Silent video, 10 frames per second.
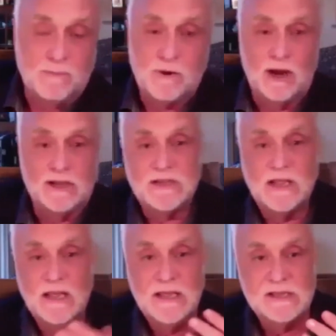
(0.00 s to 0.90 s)
Applaud is
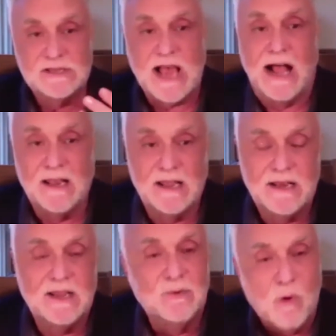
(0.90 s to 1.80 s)

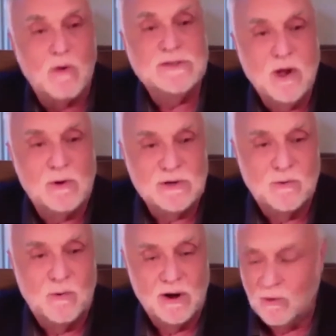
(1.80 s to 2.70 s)
solid. You always know what you
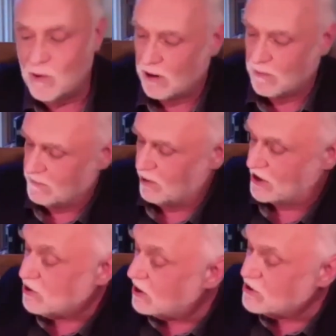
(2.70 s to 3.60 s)
where you are with
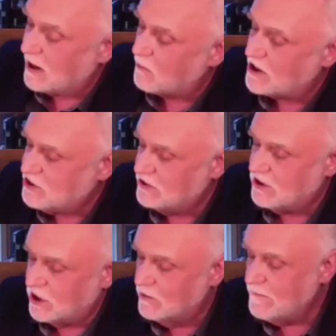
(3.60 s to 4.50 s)
applause. So here's what I want you to
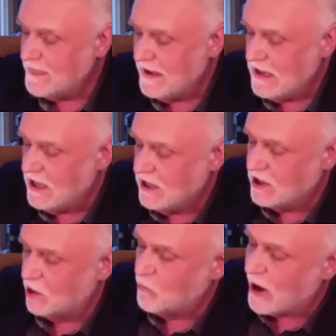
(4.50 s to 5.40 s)
do. You
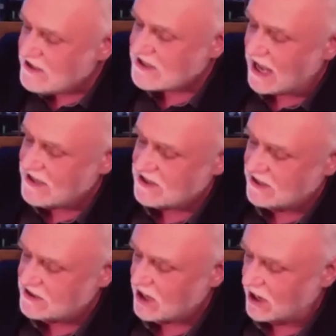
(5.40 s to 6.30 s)
know, there are red sides to
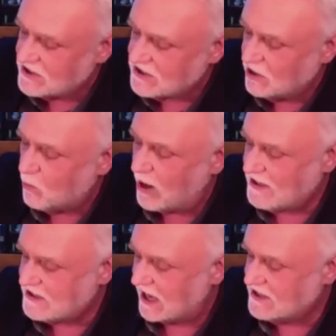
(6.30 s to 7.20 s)
these cards and there are white
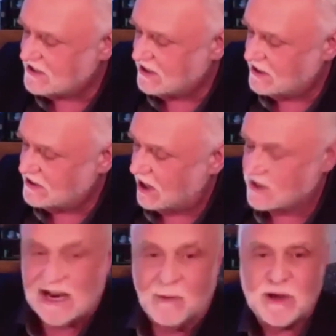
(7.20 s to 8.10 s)
sides to these
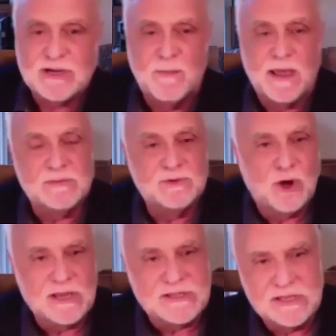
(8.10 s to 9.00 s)
cards. And I want you to make some
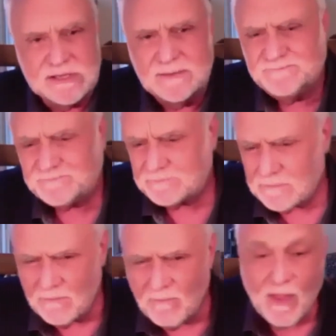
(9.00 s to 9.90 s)
choices,
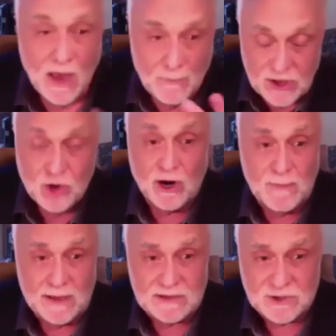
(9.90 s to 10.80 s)
but you're going to
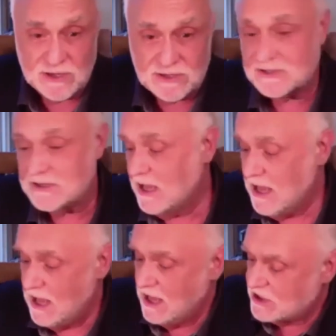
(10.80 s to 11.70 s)
make the choices.
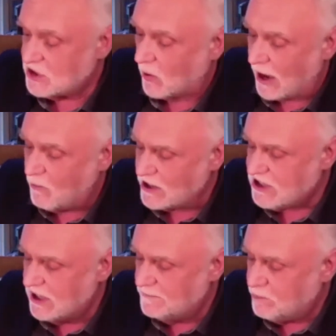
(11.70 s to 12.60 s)
So I want
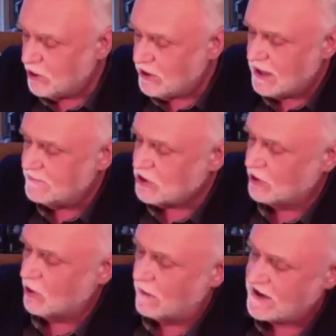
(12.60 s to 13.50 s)
you to put them so
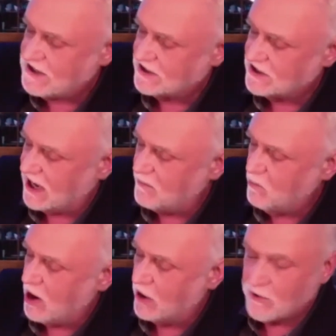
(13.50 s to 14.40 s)
they're all facing the same
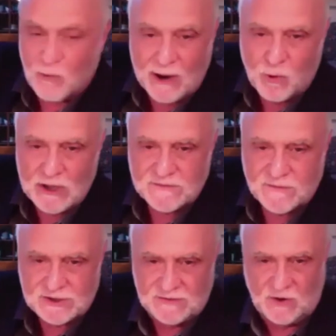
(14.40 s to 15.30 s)
way, all the red ones,
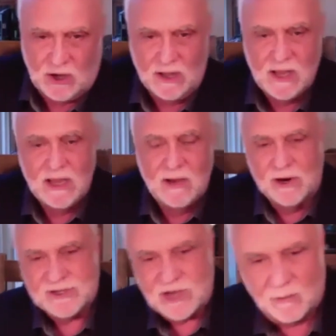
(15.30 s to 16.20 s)
first of all. We're going
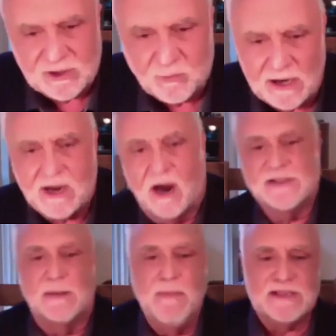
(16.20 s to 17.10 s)
to start with the red cards
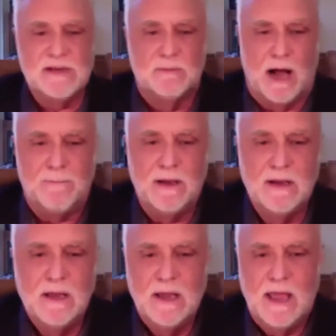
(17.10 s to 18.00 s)
and mix them up
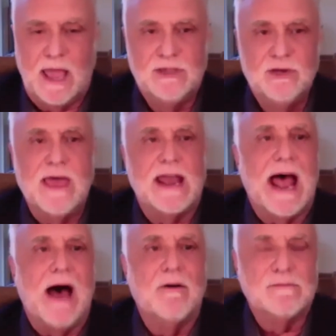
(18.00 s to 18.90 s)
and do that
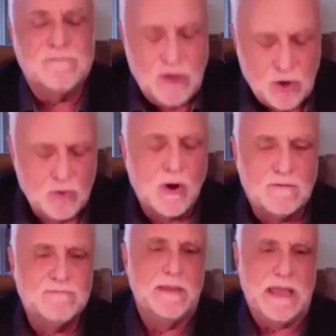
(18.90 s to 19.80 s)
out of view
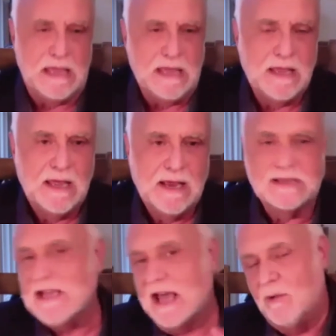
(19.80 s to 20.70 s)
of me
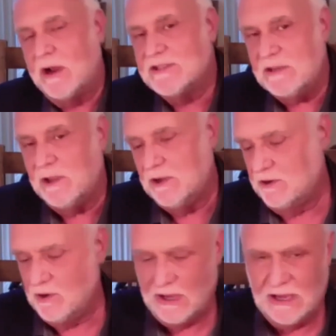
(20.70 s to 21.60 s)
because I don't want to see what you're
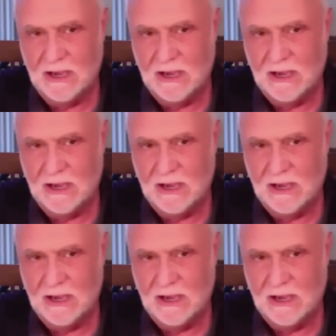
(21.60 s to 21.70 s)
doing.